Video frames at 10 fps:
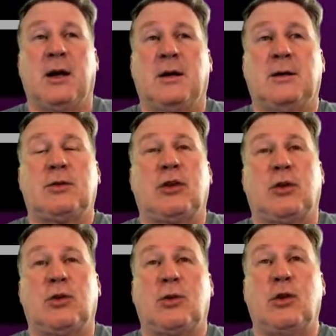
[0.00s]

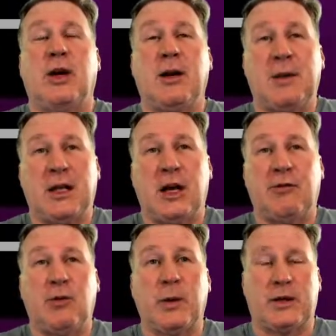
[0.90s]
So you got to be
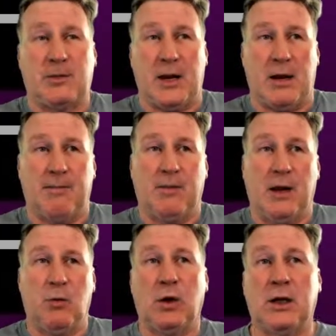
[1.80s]
careful with spam.
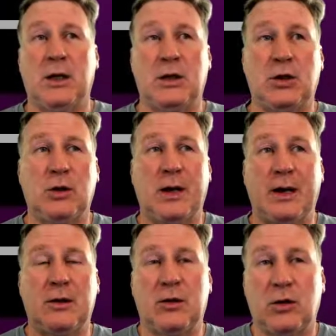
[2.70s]
And we'll get into how
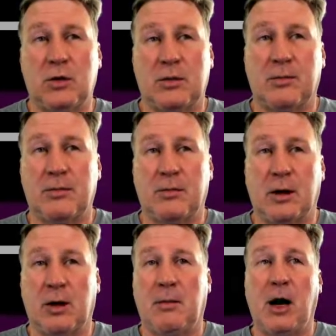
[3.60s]
to do some
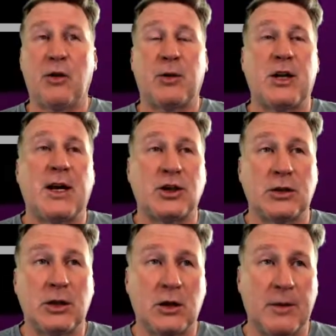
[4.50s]
other protections
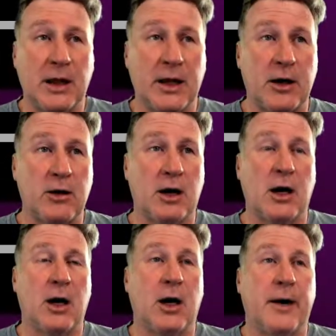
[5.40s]
a little bit later
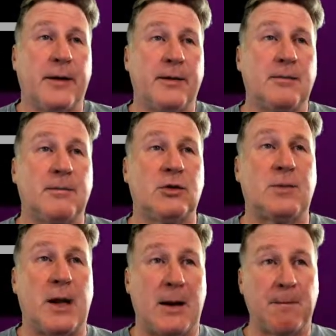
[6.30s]
on
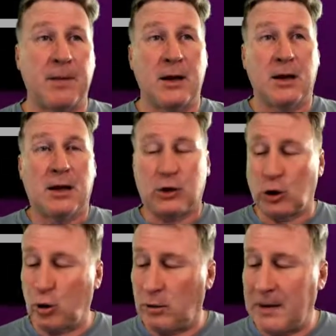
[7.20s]
spam. So
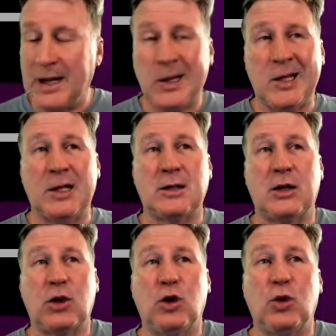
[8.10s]
the main things that
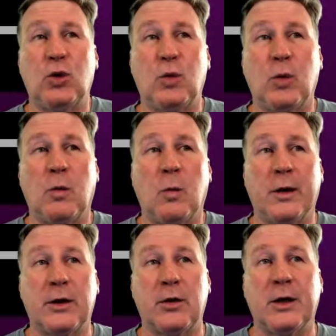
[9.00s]
you want
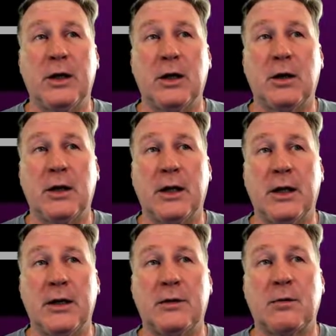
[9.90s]
to do here
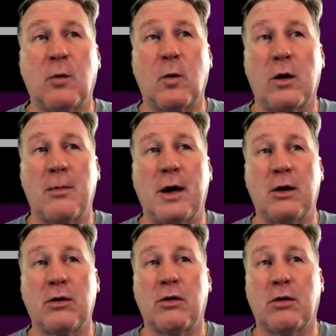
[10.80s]
is worry about
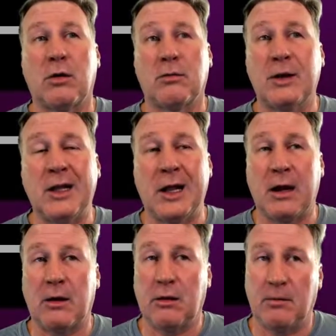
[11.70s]
your
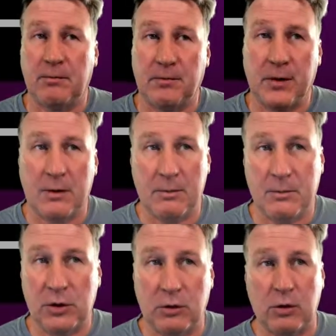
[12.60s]
relaying,
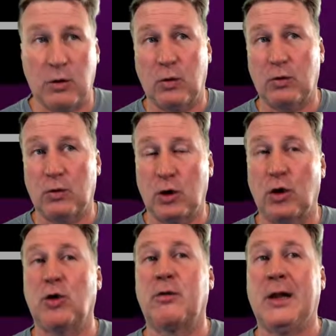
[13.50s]
so you don't
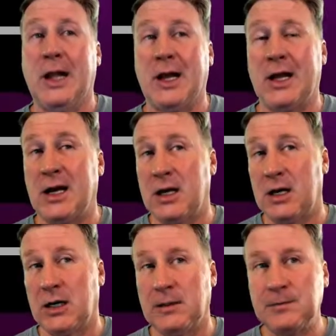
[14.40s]
turn relaying
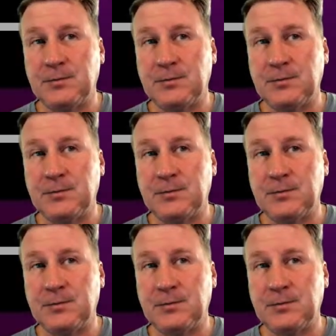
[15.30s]
on.